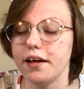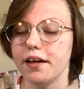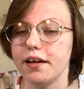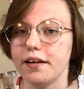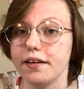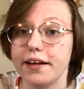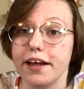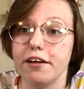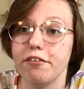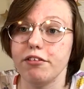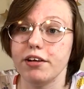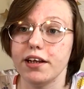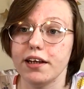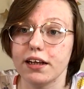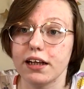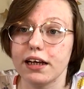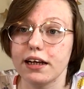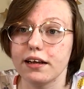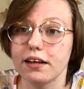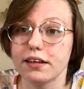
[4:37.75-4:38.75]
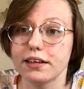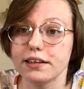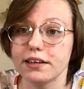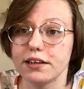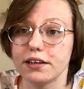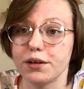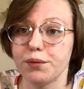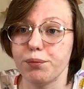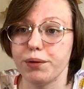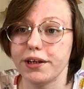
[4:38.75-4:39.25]
they really like listening
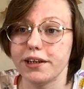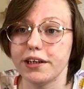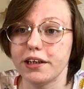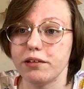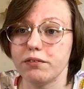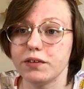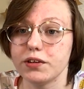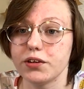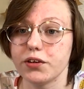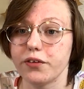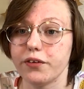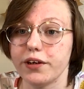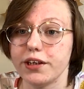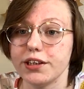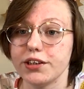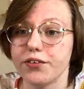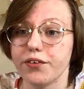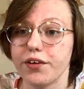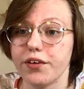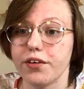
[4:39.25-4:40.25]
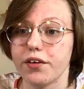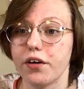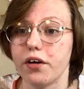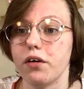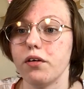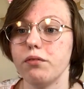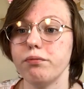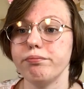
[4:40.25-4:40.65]
to bedtime stories, so I thought,